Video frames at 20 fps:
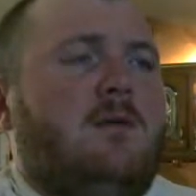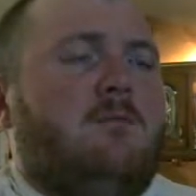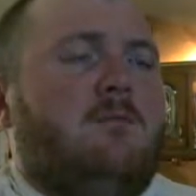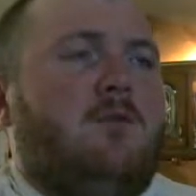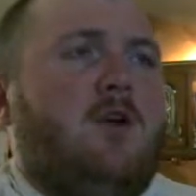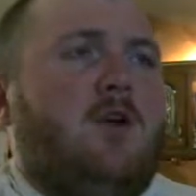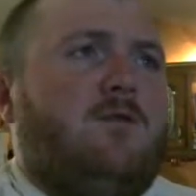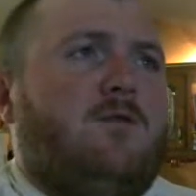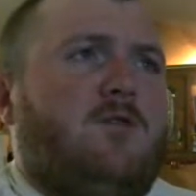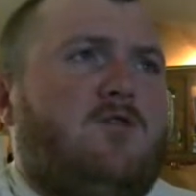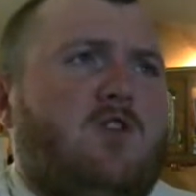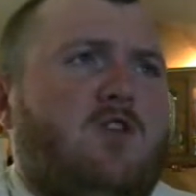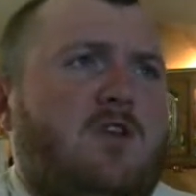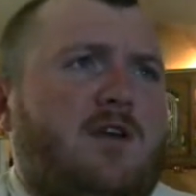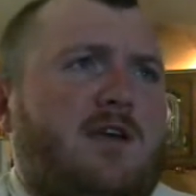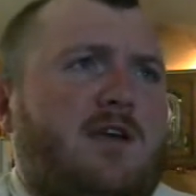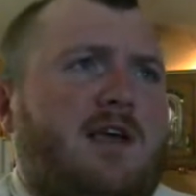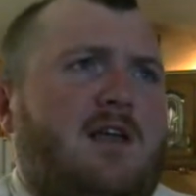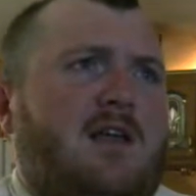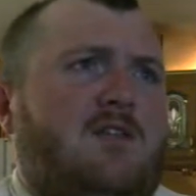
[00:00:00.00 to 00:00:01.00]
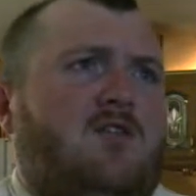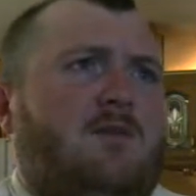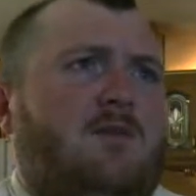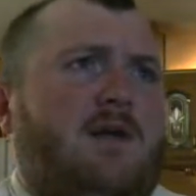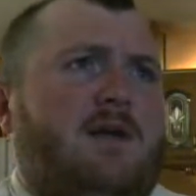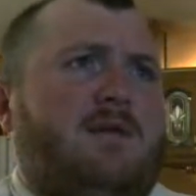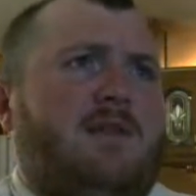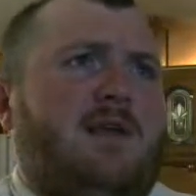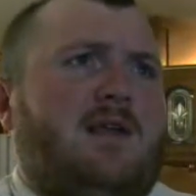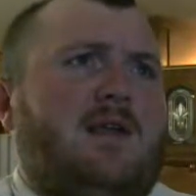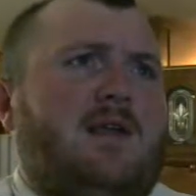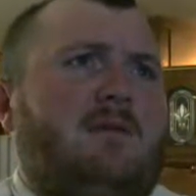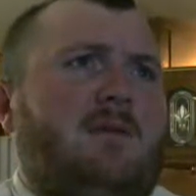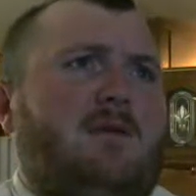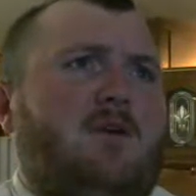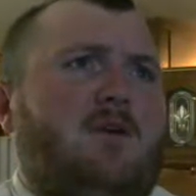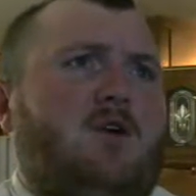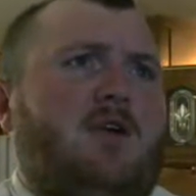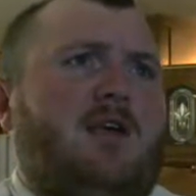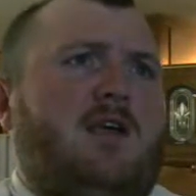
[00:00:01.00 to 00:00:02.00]
Prayers with children killed, survivors and a
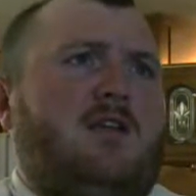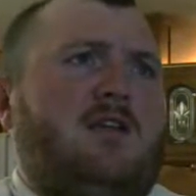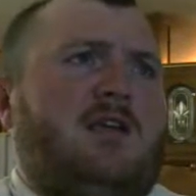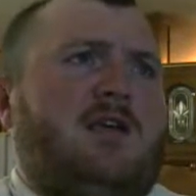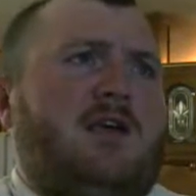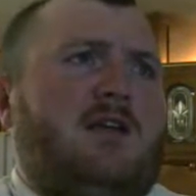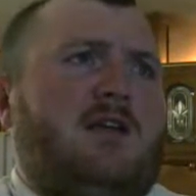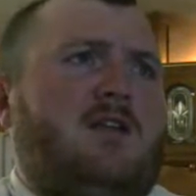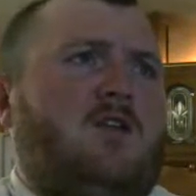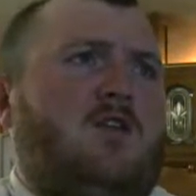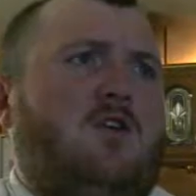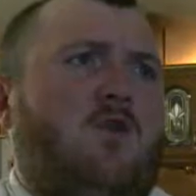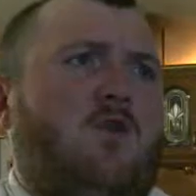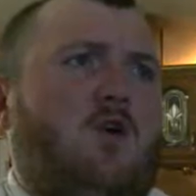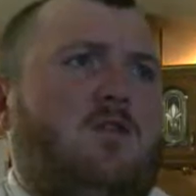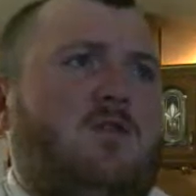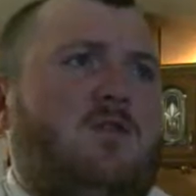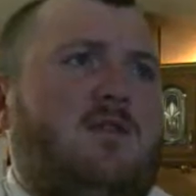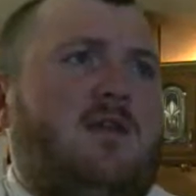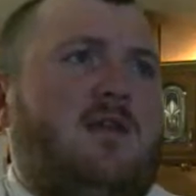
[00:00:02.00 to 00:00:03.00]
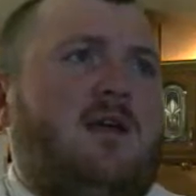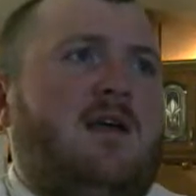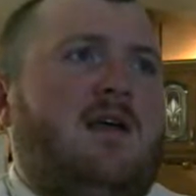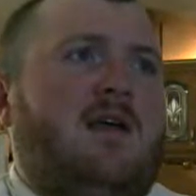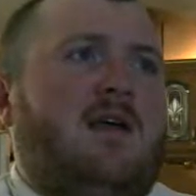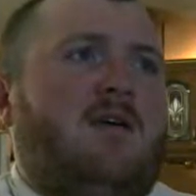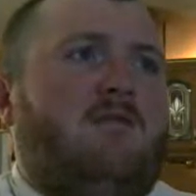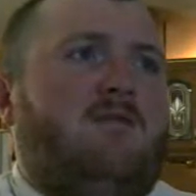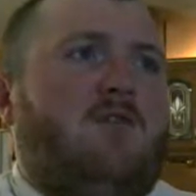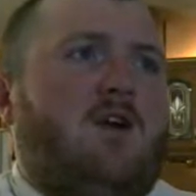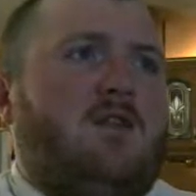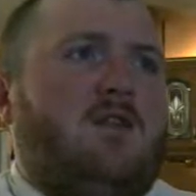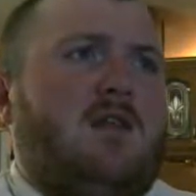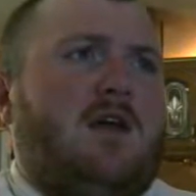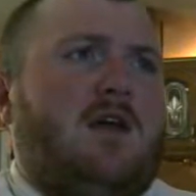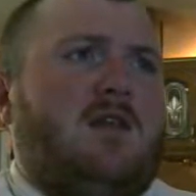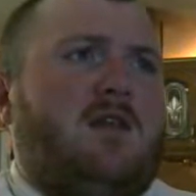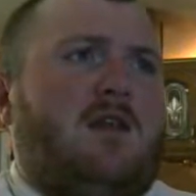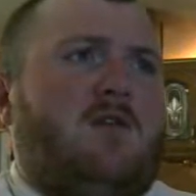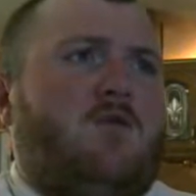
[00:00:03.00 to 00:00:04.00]
mother accused of cutting their throats. Fort
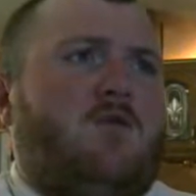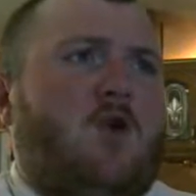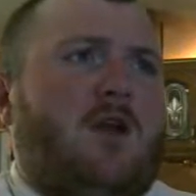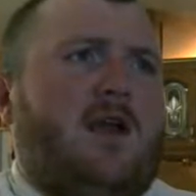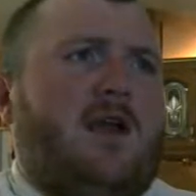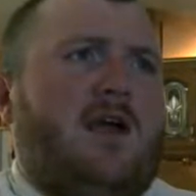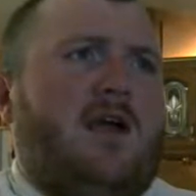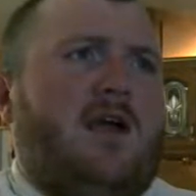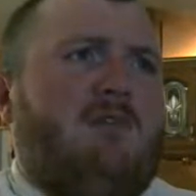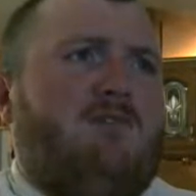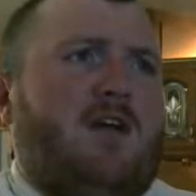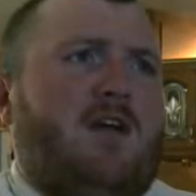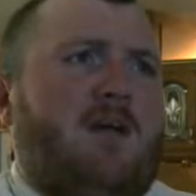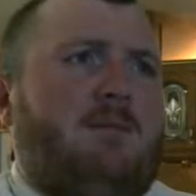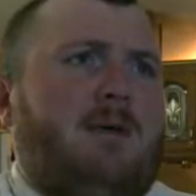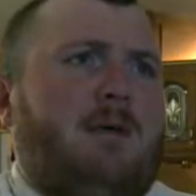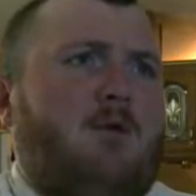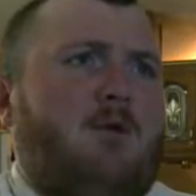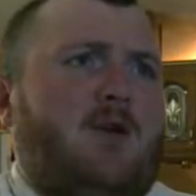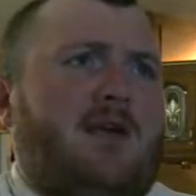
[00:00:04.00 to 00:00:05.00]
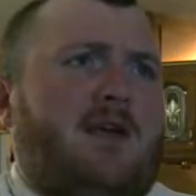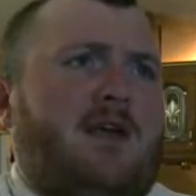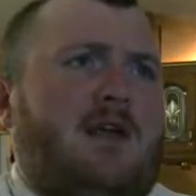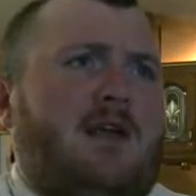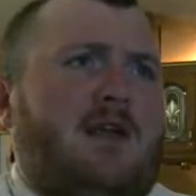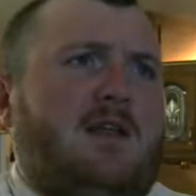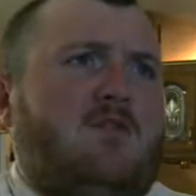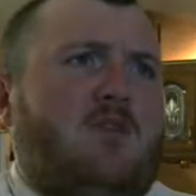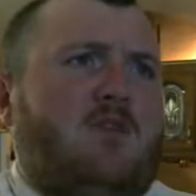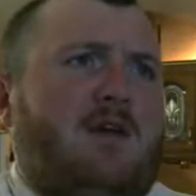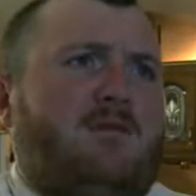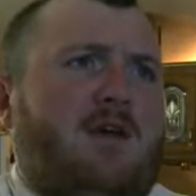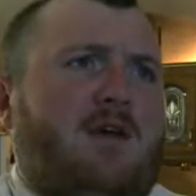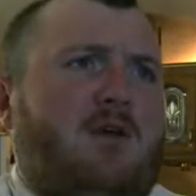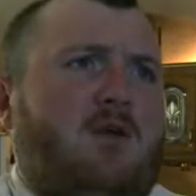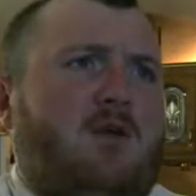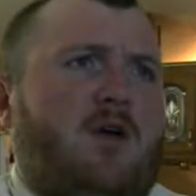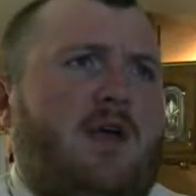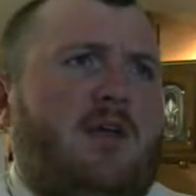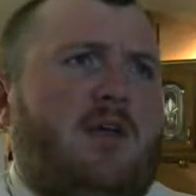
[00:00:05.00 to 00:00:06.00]
Lauderdale, Florida. 5 people were killed and
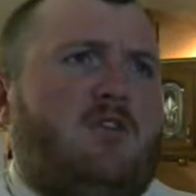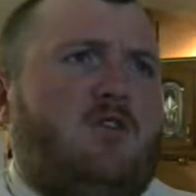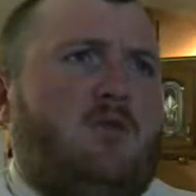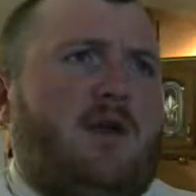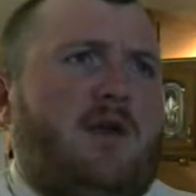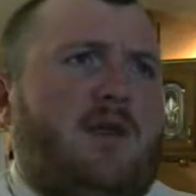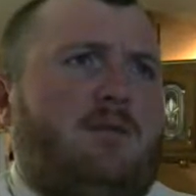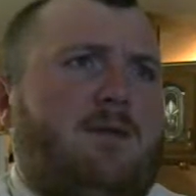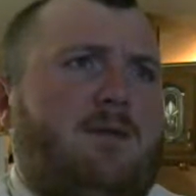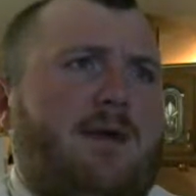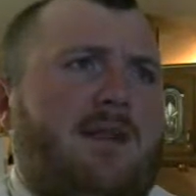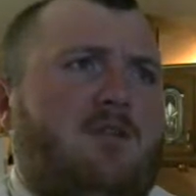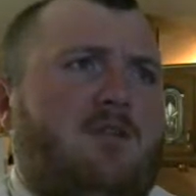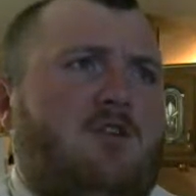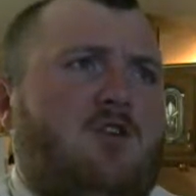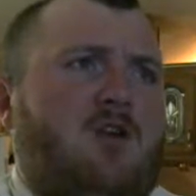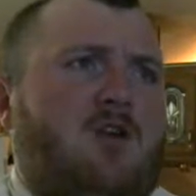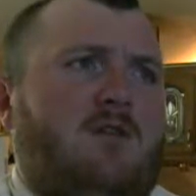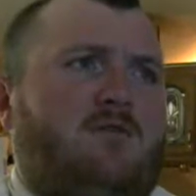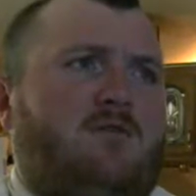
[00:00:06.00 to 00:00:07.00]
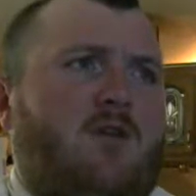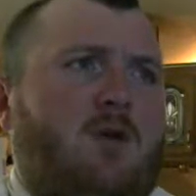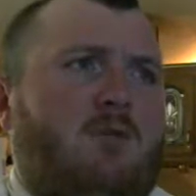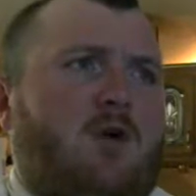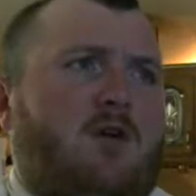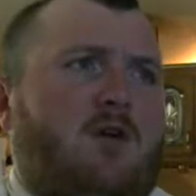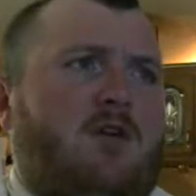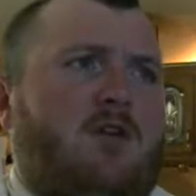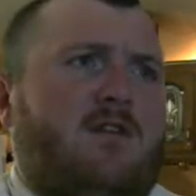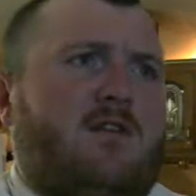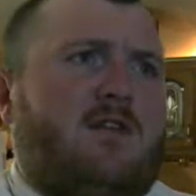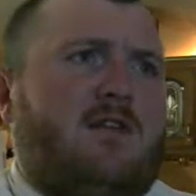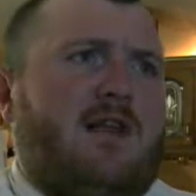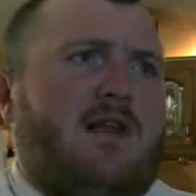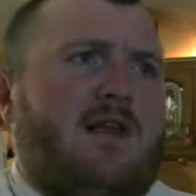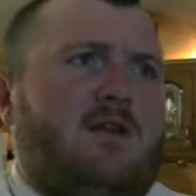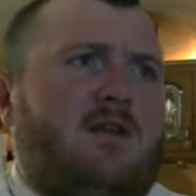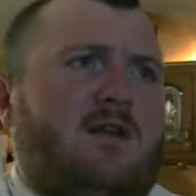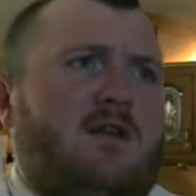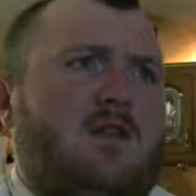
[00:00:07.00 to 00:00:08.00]
25 were injured when a bus screamed. Farm workers
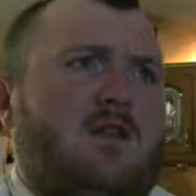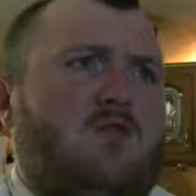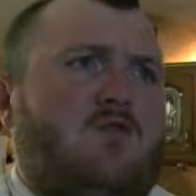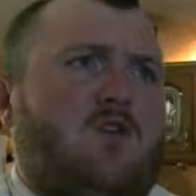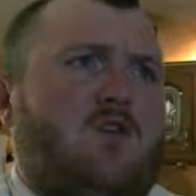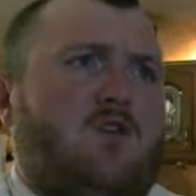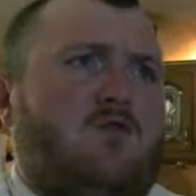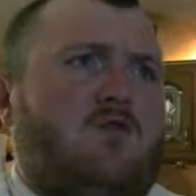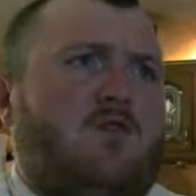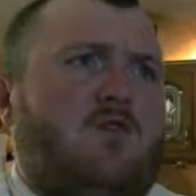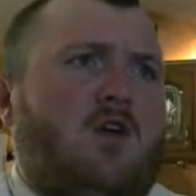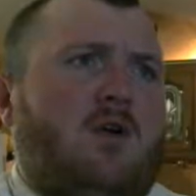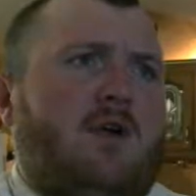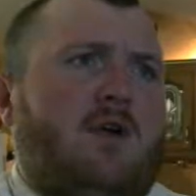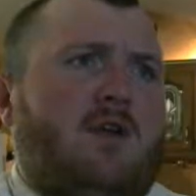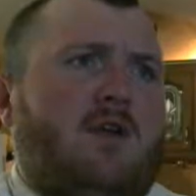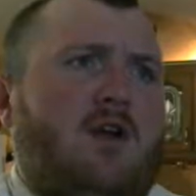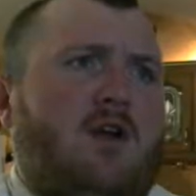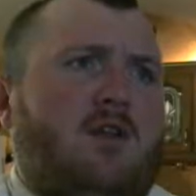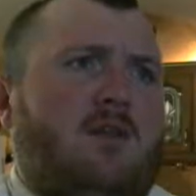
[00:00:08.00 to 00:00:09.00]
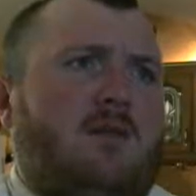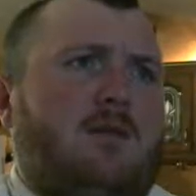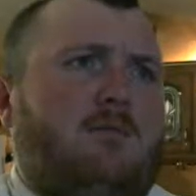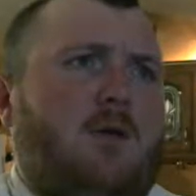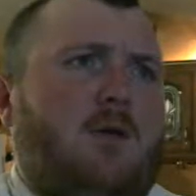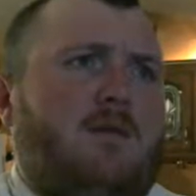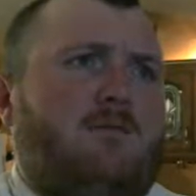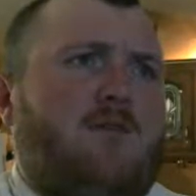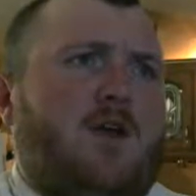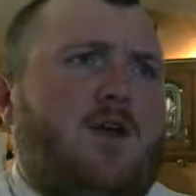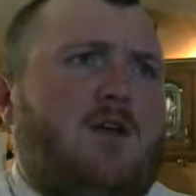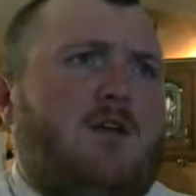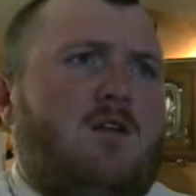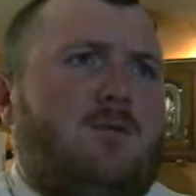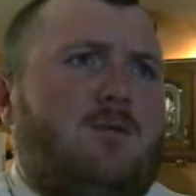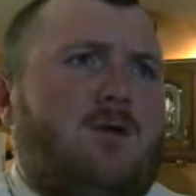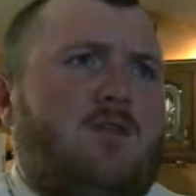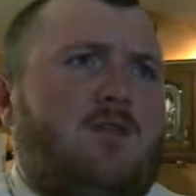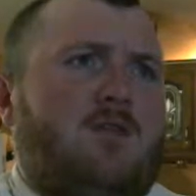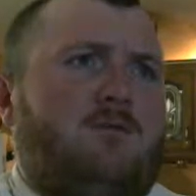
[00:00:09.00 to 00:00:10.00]
collided at the tractor trailer, causing both vehicles
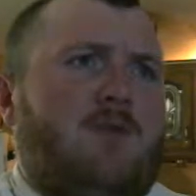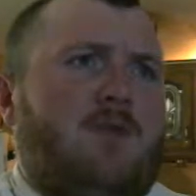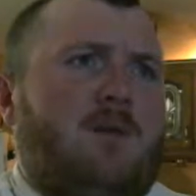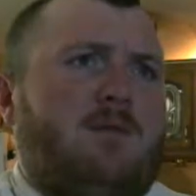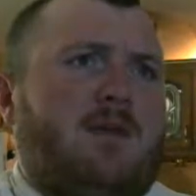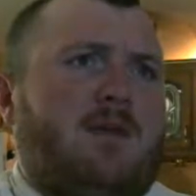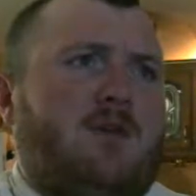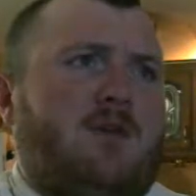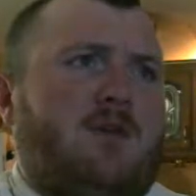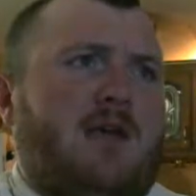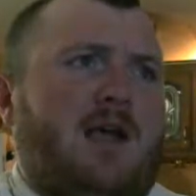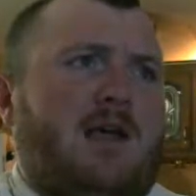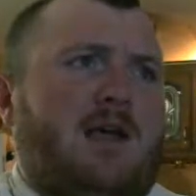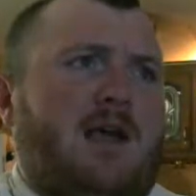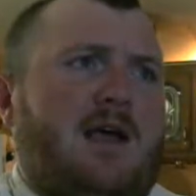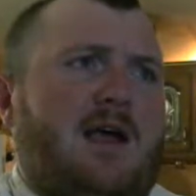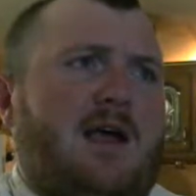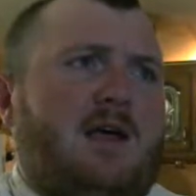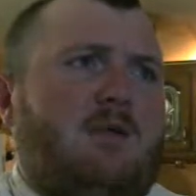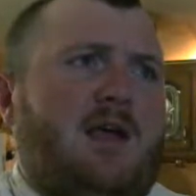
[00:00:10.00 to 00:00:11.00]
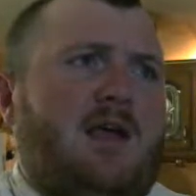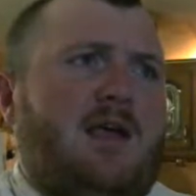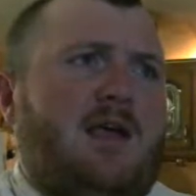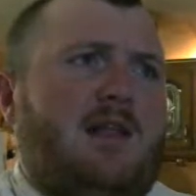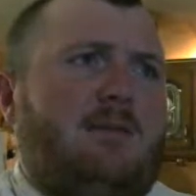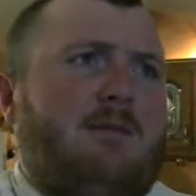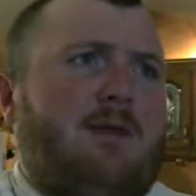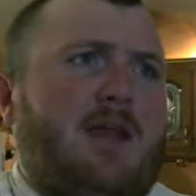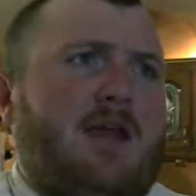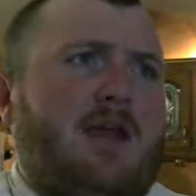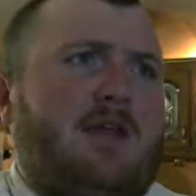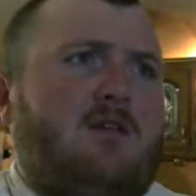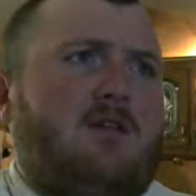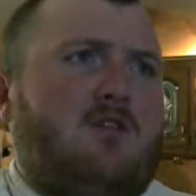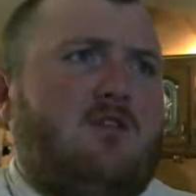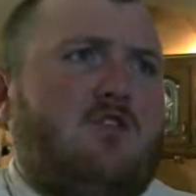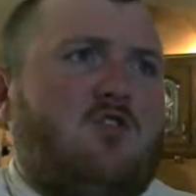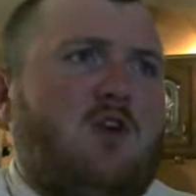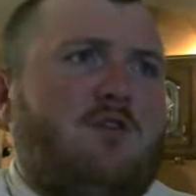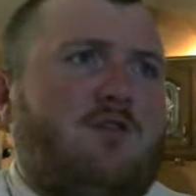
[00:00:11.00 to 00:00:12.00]
to burst in flames Saturday on a highway in the
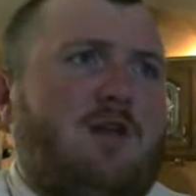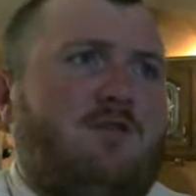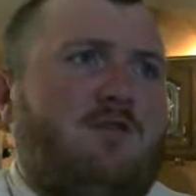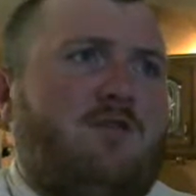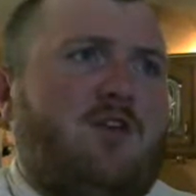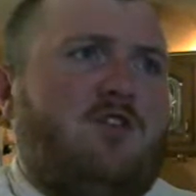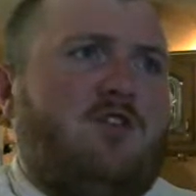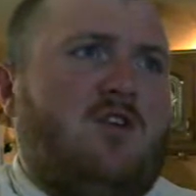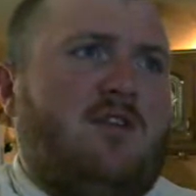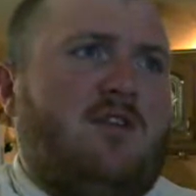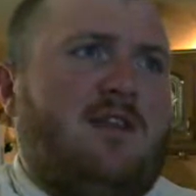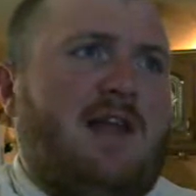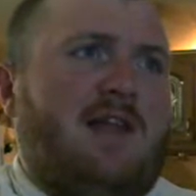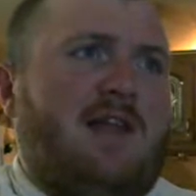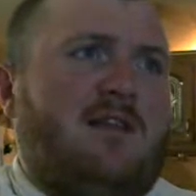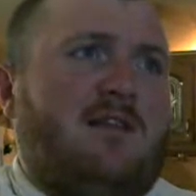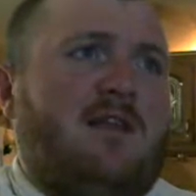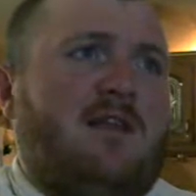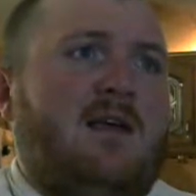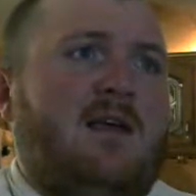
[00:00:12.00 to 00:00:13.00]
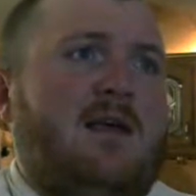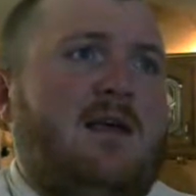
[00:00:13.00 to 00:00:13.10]
Panhandle, sheriff's official said.